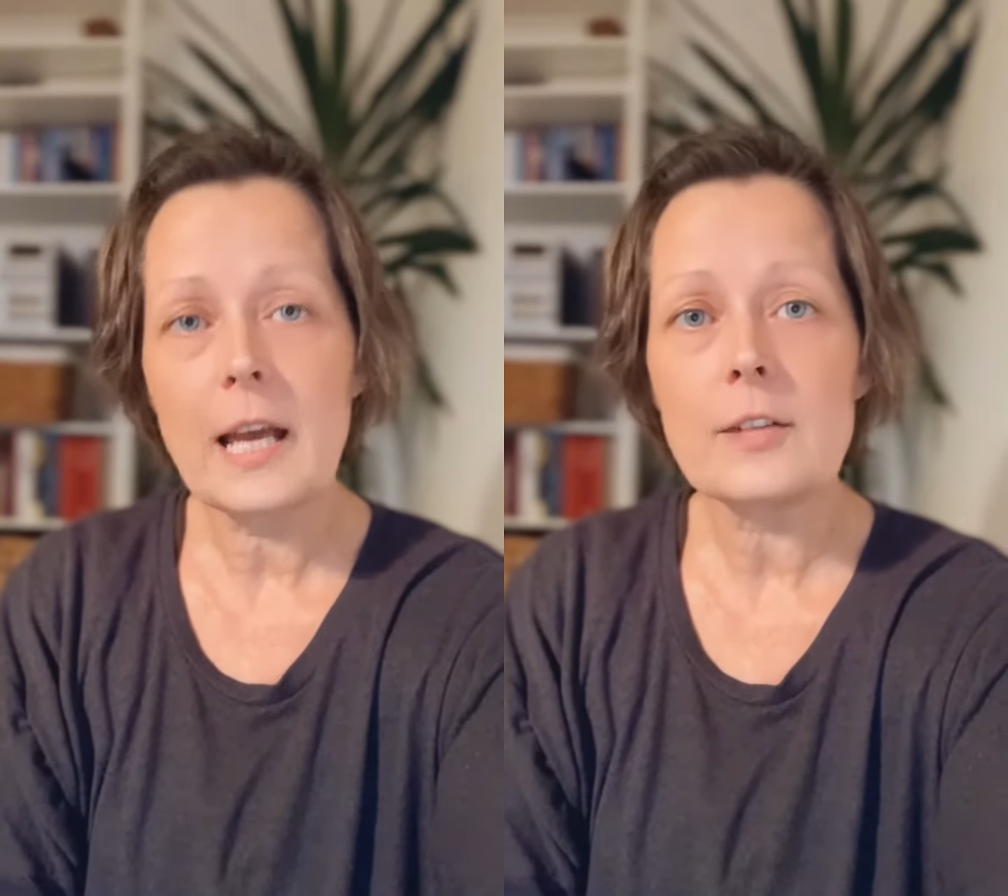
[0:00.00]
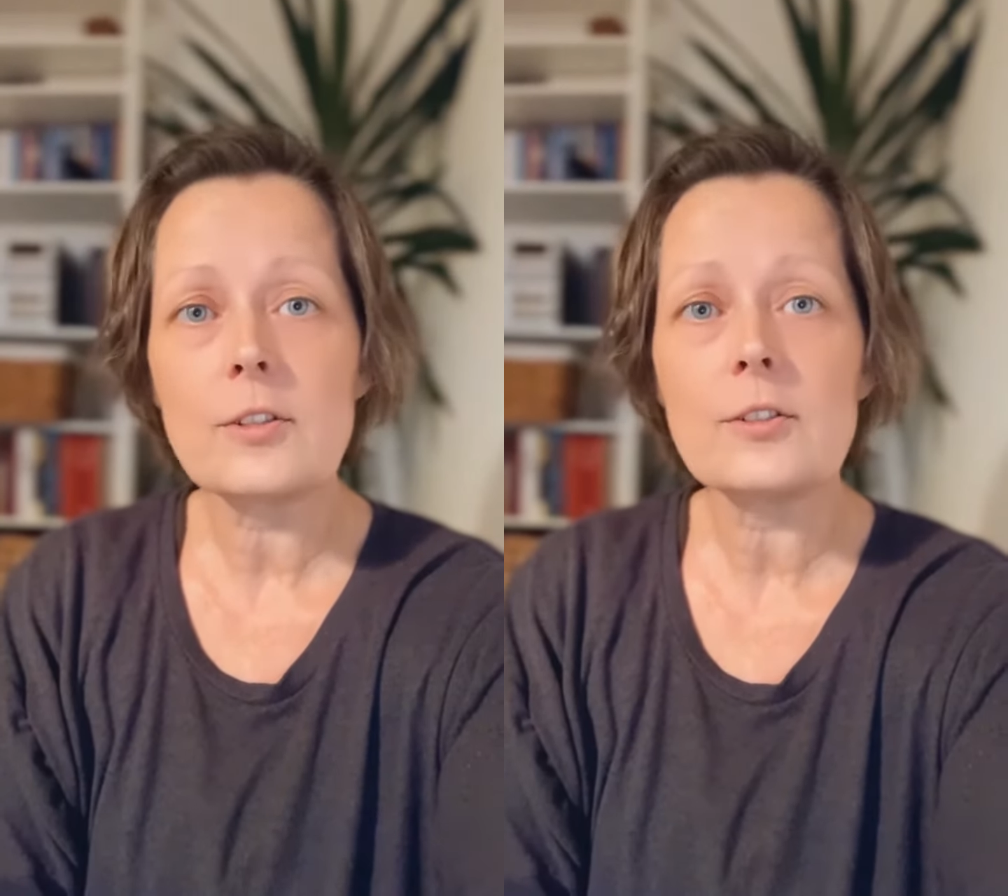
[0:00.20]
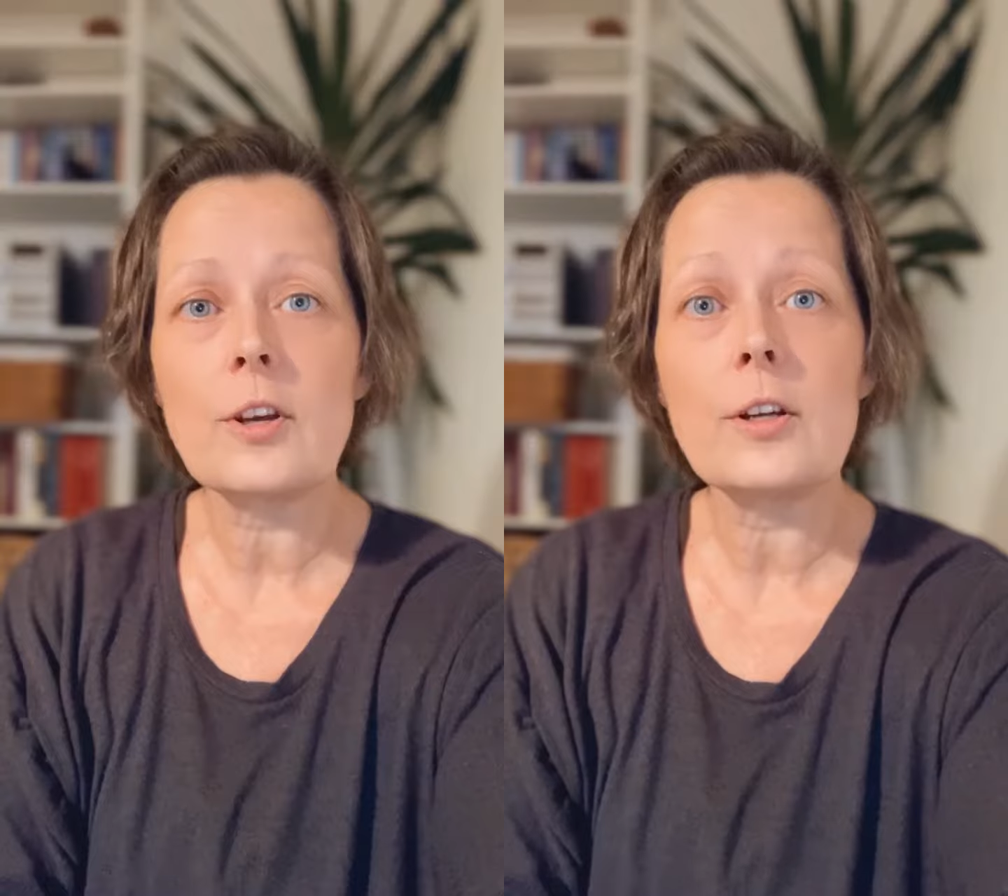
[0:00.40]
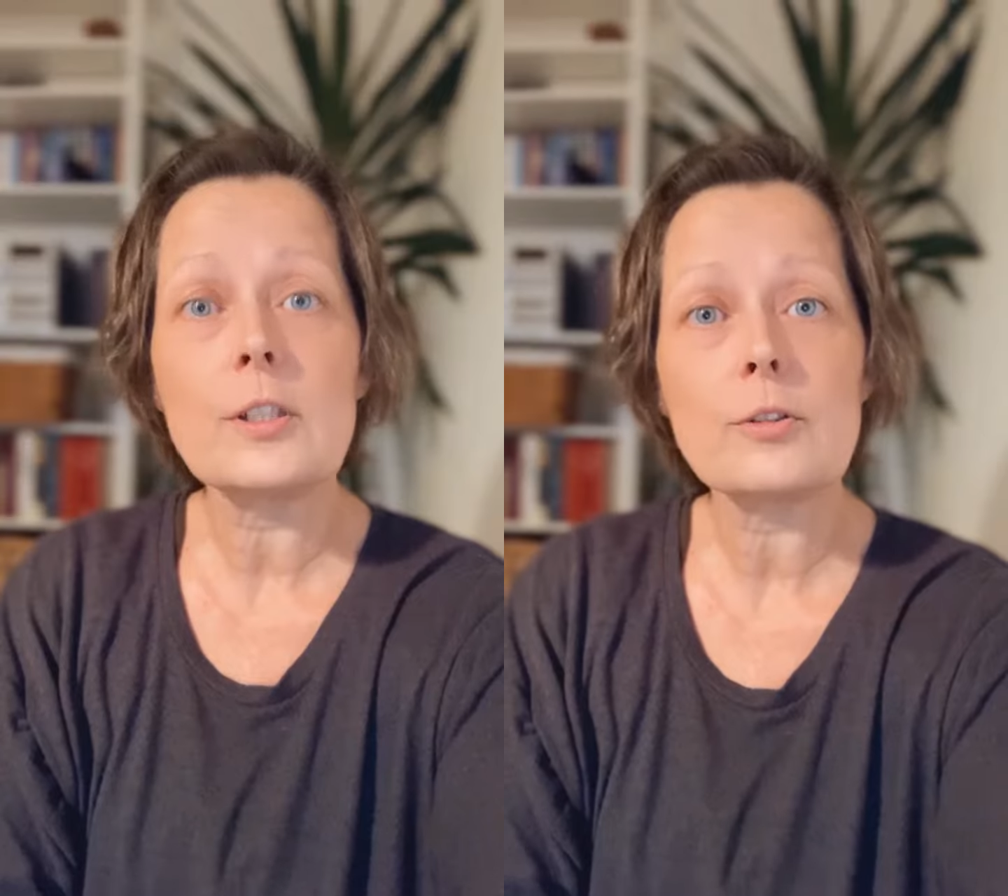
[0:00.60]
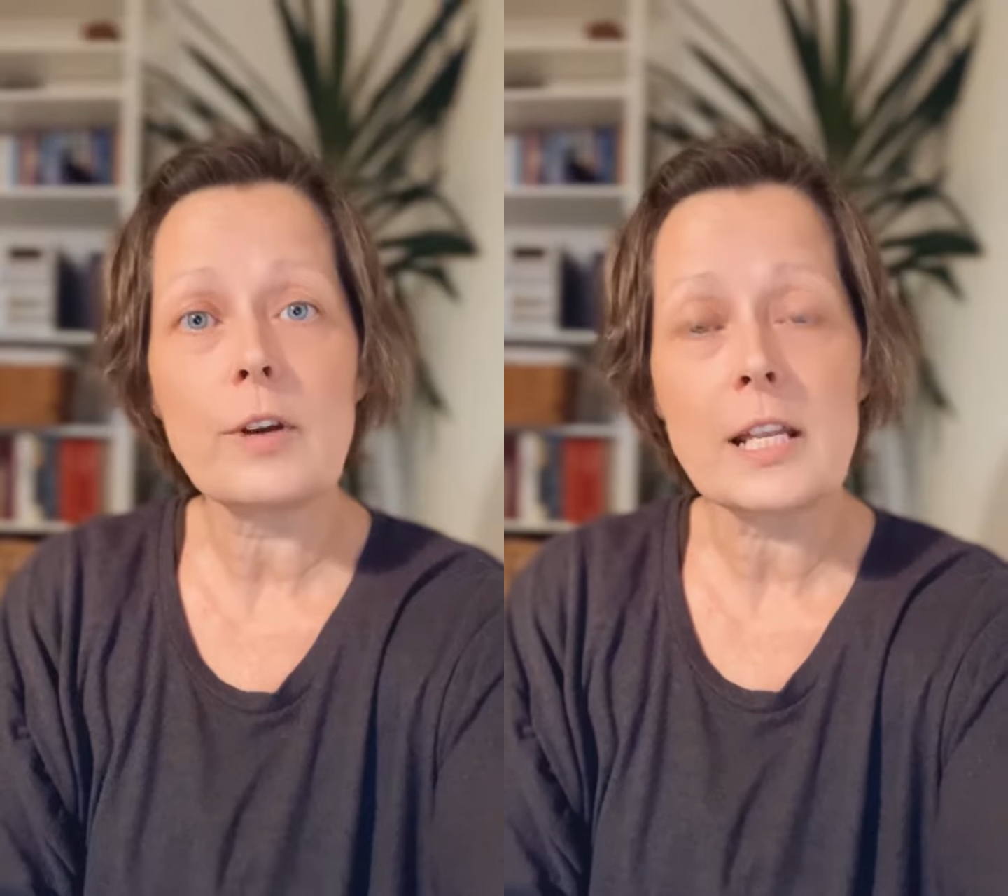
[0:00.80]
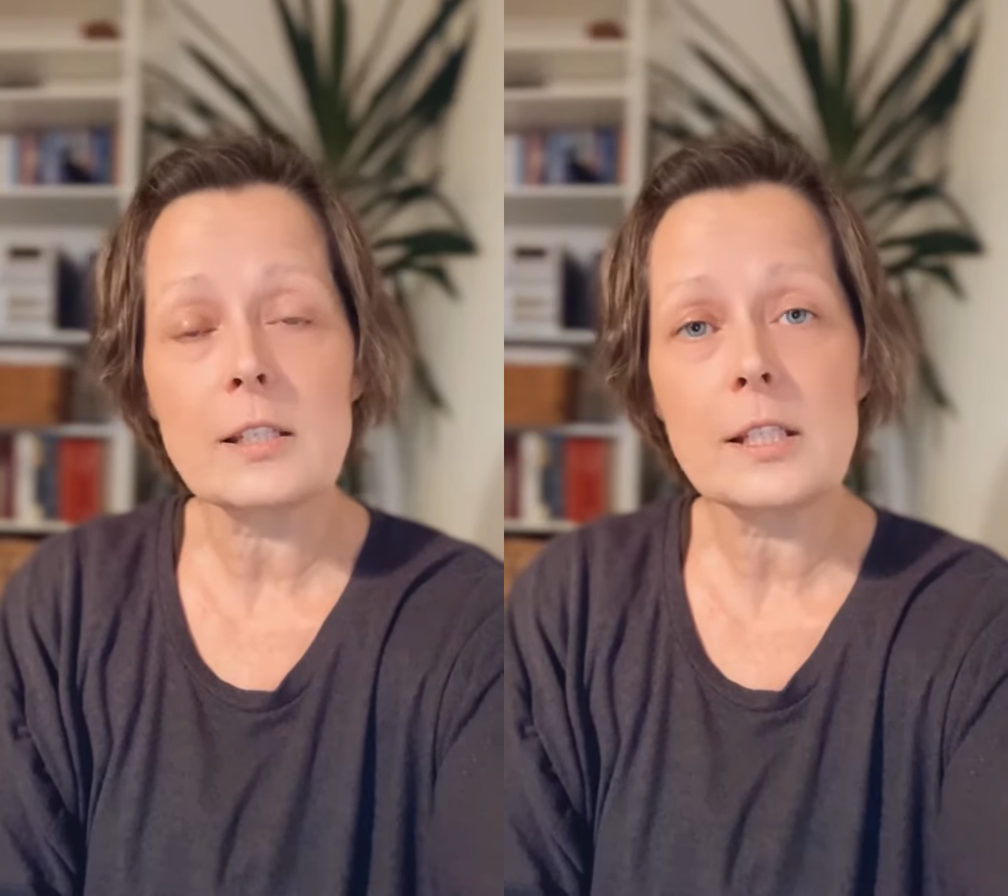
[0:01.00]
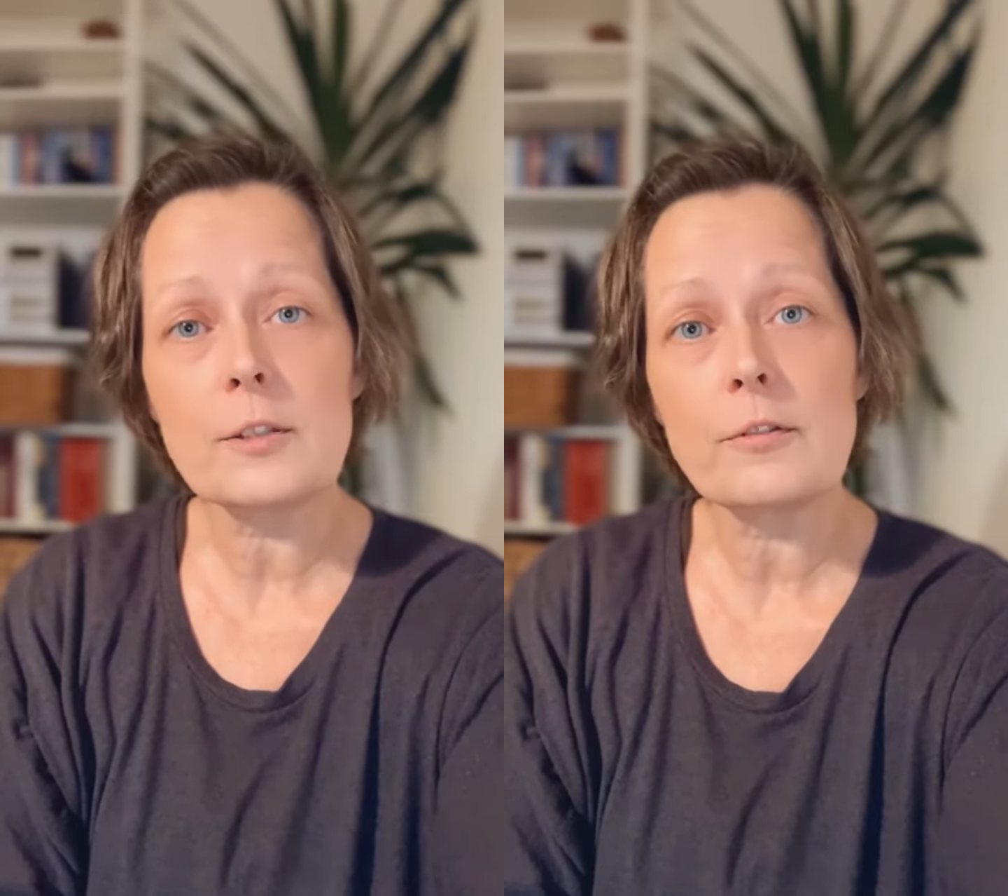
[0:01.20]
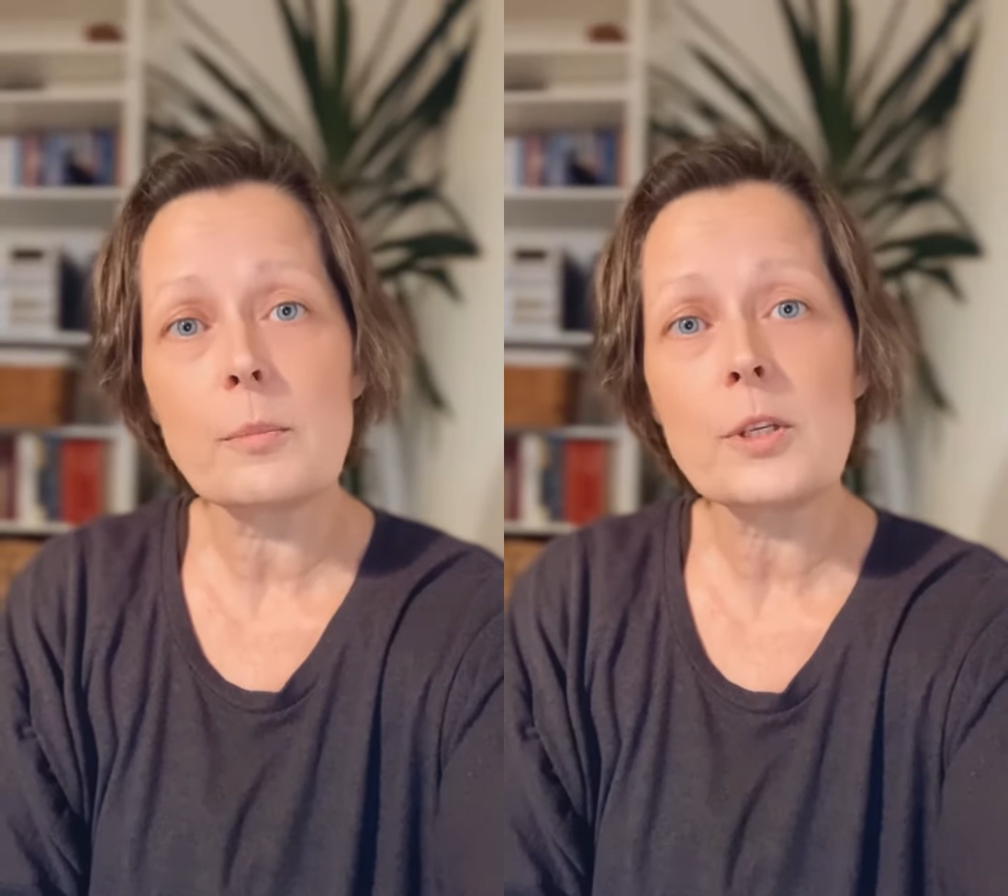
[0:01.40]
as the sun transits
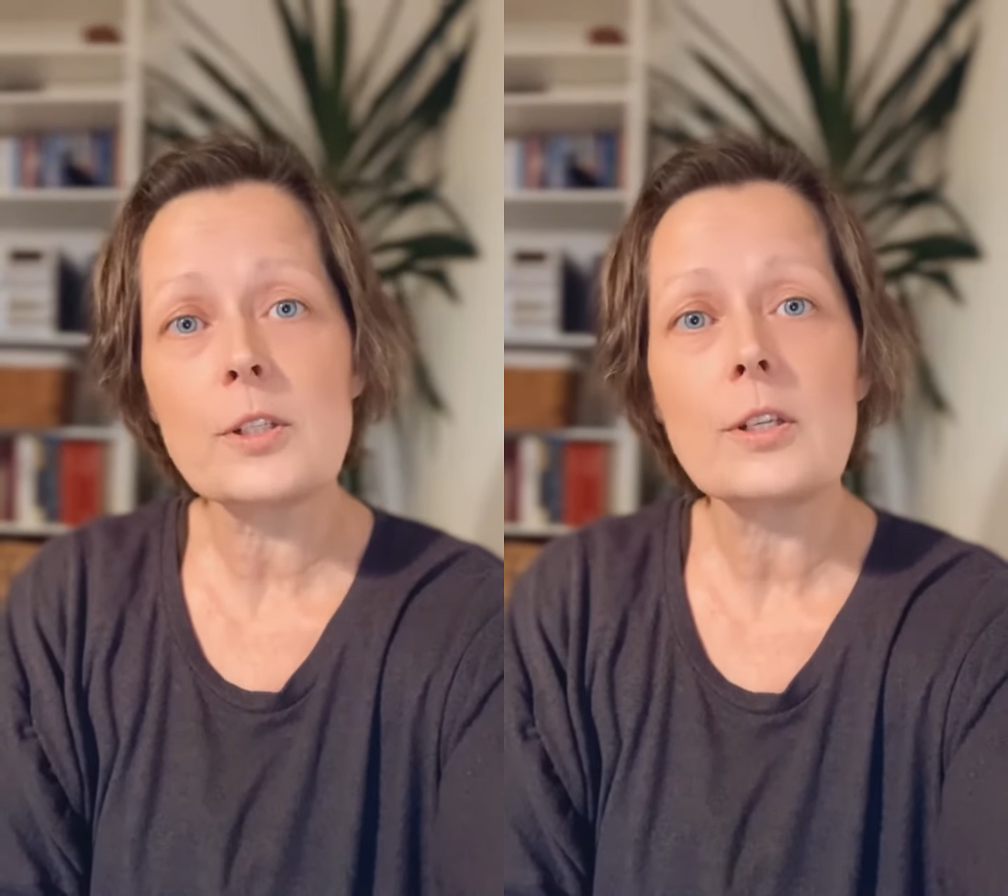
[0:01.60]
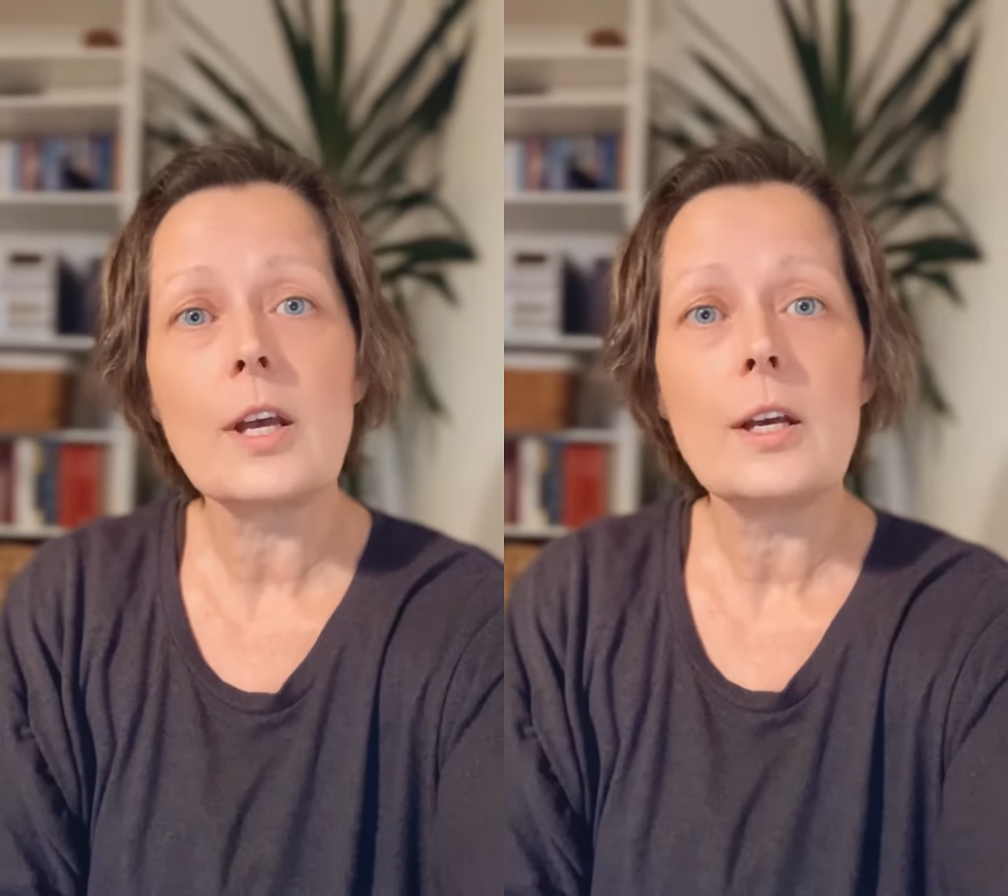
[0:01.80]
from its